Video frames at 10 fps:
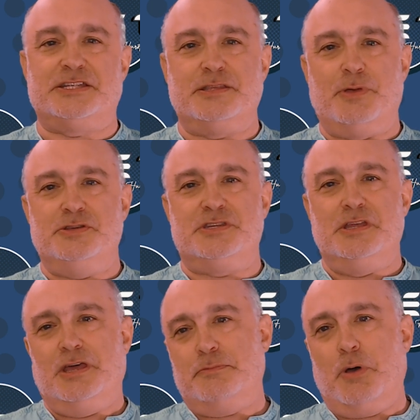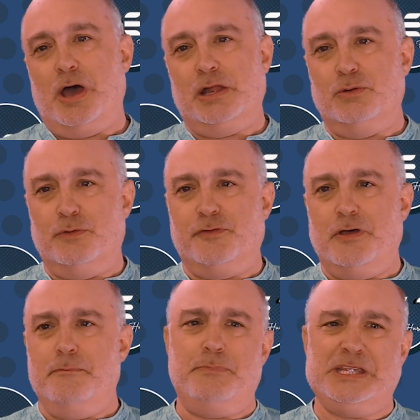the most admired law
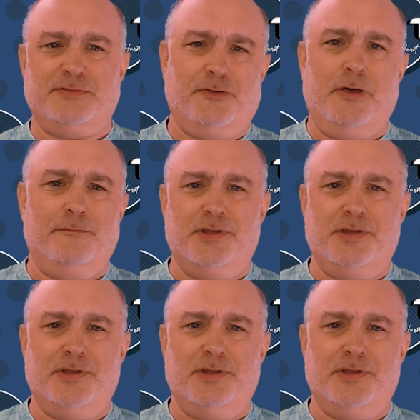firm, best firm